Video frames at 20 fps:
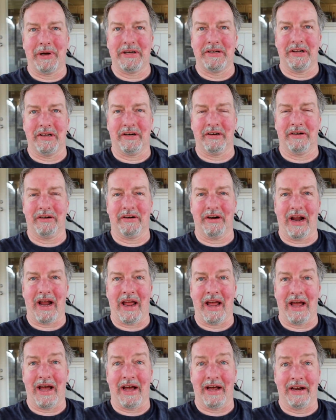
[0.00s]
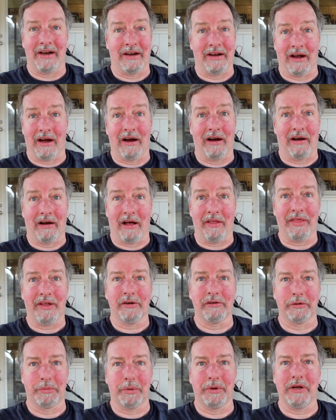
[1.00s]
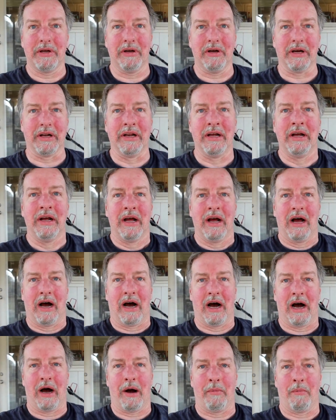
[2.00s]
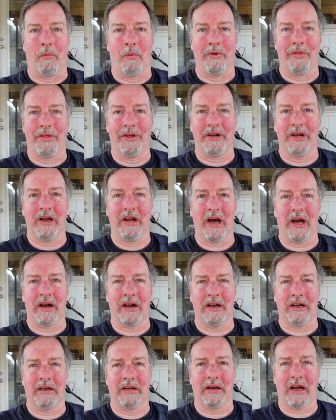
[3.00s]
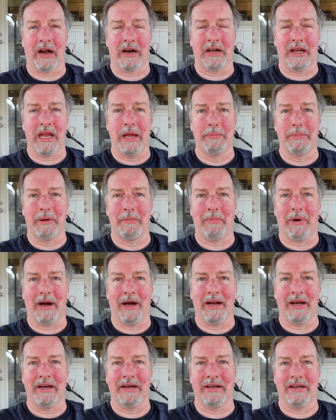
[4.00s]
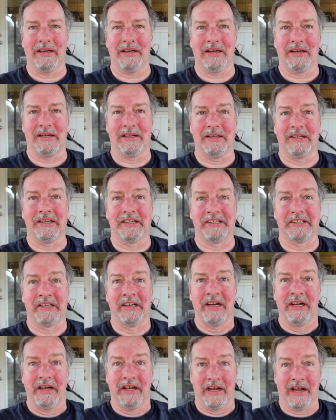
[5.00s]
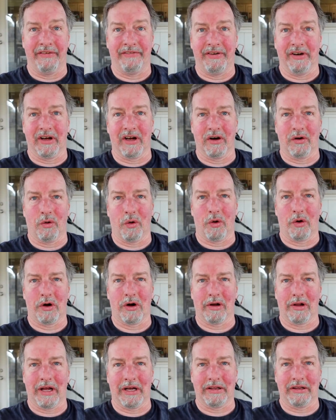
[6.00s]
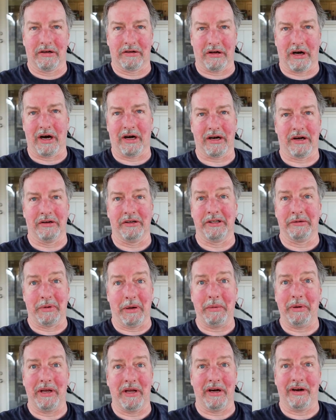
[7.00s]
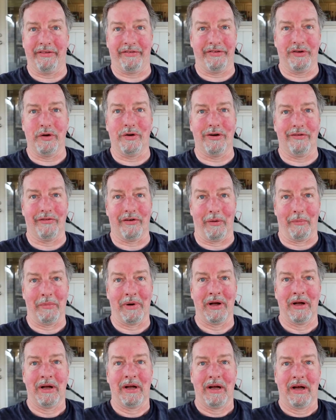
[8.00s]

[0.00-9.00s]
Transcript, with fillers: my dinner, and uh, I think it was pretty good. Um, one thing you gotta gotta keep in mind is if you're gonna order like the tacos, maybe get a few of them